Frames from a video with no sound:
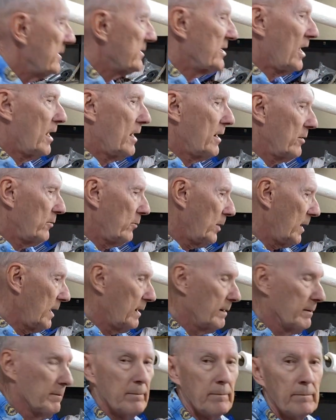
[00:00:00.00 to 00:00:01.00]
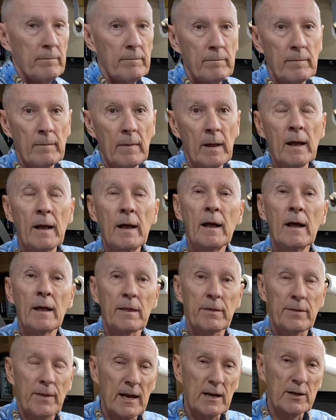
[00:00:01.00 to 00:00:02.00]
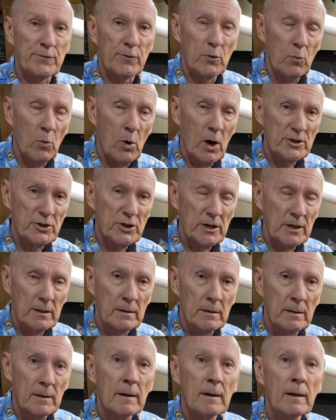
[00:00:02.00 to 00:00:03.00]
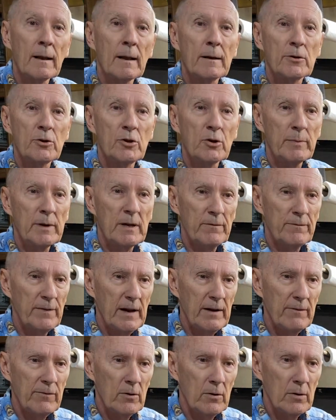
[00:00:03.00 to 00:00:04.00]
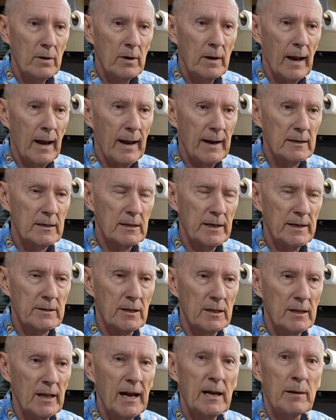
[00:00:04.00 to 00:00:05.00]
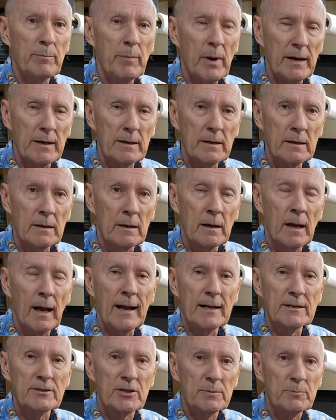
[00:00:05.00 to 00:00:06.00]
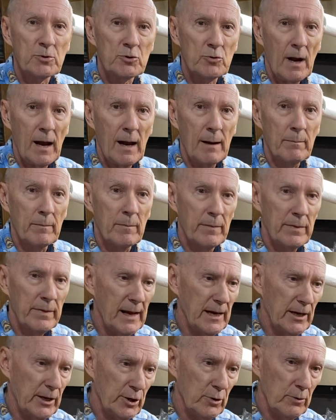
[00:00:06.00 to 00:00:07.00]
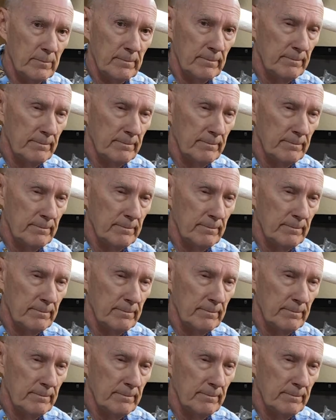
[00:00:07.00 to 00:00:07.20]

out of the way. Thanks for watching. Do me a favor and click the like button and subscribe. Thank you.